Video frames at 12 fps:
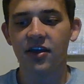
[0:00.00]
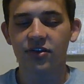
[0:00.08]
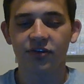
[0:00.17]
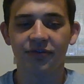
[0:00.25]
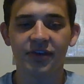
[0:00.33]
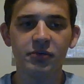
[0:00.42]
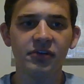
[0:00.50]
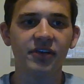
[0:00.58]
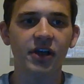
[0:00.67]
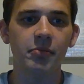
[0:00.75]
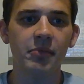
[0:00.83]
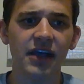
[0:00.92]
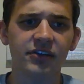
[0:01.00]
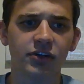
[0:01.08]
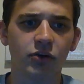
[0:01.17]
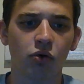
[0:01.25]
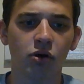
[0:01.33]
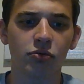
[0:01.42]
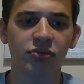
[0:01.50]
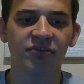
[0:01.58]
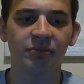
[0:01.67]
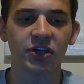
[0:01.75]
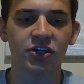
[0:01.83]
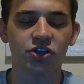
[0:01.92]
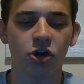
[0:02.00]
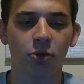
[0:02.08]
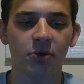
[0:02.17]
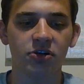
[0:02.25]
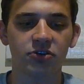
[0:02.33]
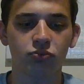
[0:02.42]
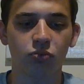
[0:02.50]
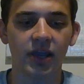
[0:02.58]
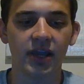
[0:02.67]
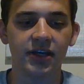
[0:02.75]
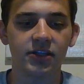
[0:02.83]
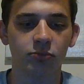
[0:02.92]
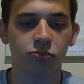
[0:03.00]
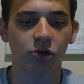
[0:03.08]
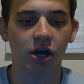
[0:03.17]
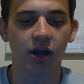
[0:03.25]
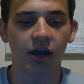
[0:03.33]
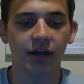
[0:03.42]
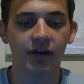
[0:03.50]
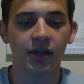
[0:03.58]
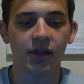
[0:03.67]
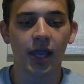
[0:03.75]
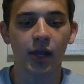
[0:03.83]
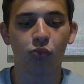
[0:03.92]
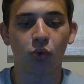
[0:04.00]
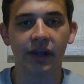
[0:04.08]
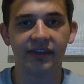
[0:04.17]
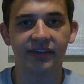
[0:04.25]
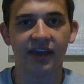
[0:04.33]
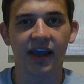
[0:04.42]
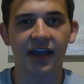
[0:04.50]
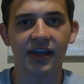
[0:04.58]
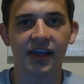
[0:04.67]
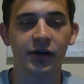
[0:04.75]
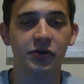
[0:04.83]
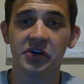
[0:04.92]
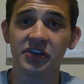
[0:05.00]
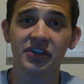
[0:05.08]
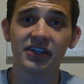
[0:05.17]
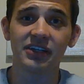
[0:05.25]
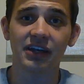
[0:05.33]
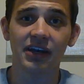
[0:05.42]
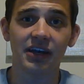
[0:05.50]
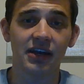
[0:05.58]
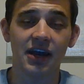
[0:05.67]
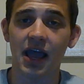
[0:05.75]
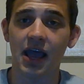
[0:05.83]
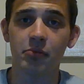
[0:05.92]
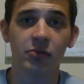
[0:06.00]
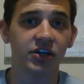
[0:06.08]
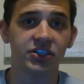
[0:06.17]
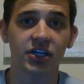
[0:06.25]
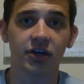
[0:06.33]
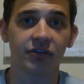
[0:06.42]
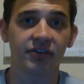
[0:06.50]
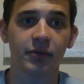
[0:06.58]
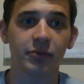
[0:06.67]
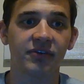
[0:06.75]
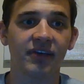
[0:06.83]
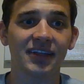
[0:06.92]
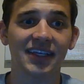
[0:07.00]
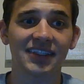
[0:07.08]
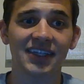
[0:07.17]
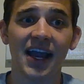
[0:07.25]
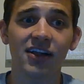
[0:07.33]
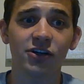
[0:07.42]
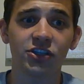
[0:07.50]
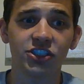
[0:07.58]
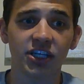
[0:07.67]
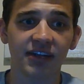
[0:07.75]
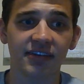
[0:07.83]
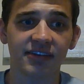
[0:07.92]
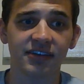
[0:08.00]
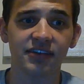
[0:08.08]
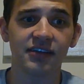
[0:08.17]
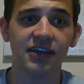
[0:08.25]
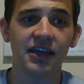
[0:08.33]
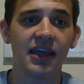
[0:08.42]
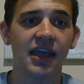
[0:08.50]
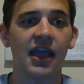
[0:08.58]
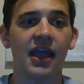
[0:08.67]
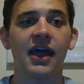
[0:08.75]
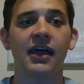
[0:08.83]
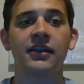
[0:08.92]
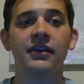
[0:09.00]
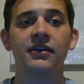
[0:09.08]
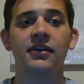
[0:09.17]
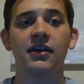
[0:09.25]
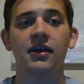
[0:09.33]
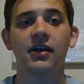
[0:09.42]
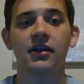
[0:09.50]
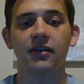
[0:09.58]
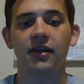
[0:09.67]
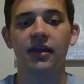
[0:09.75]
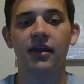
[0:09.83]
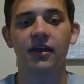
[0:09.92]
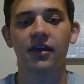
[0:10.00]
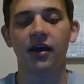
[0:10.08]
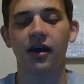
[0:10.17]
So if he would have come back, the core would have been Chalmers, Wade, LeBron, and Whiteside, and really not much else. They would have had like Tyler Johnson and like